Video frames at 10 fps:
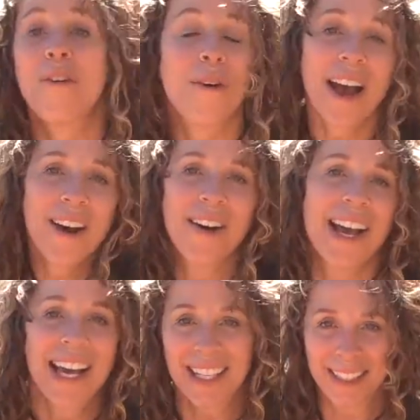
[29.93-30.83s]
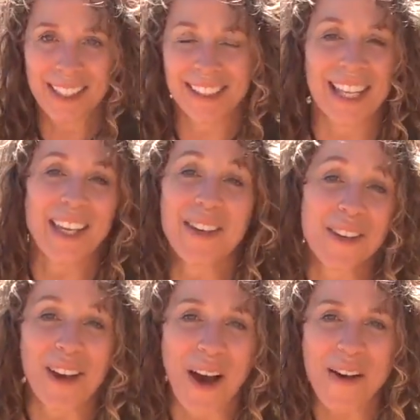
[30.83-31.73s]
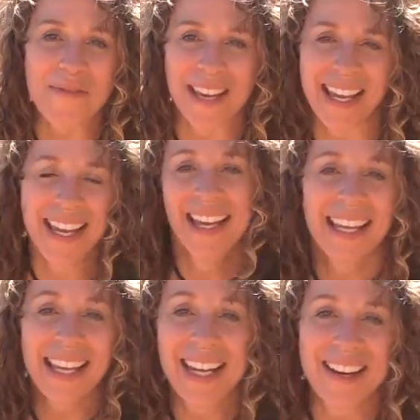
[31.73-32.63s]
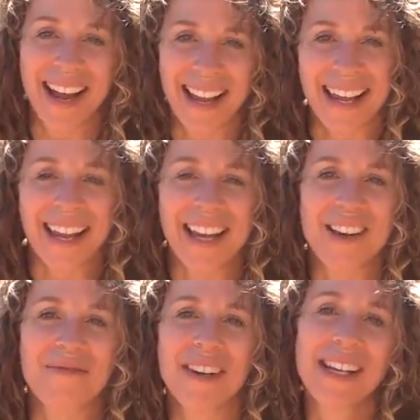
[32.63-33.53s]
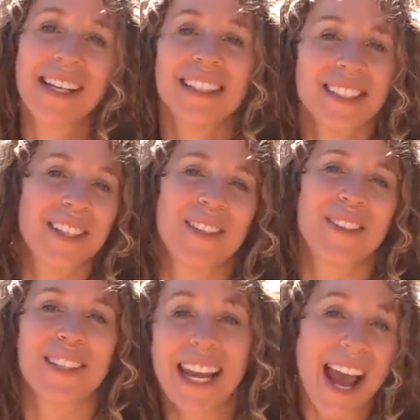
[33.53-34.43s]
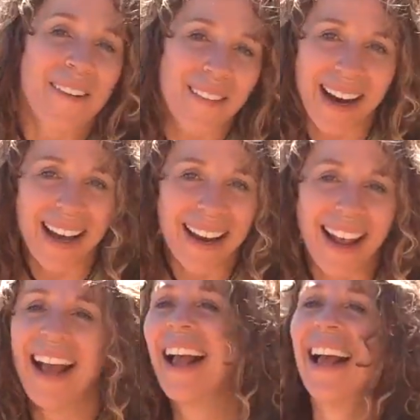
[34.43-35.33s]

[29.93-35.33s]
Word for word: well, it looks like you caught me. Here I am. So now what?